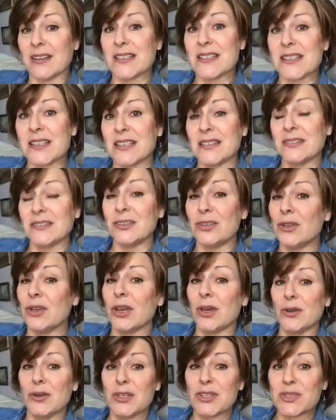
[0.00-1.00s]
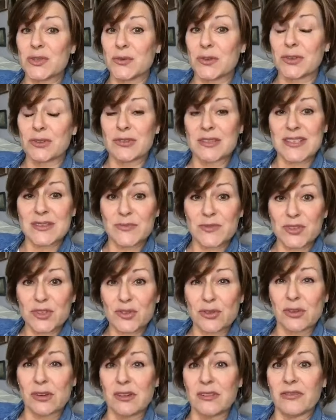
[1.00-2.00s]
until you go to a Christmas
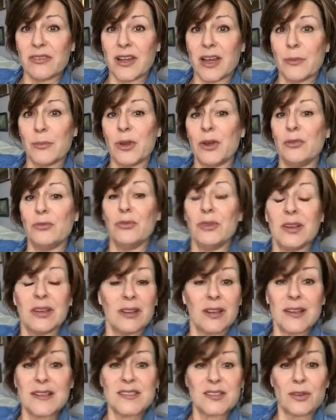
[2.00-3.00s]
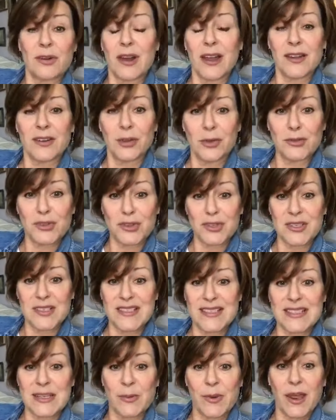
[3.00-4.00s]
tree farm and realise there are no
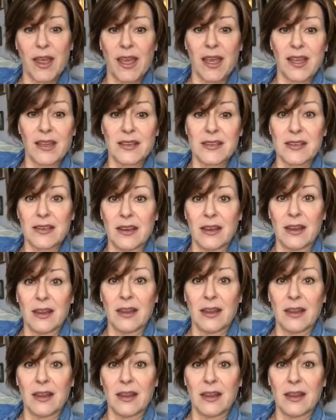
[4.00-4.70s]
trees to be had.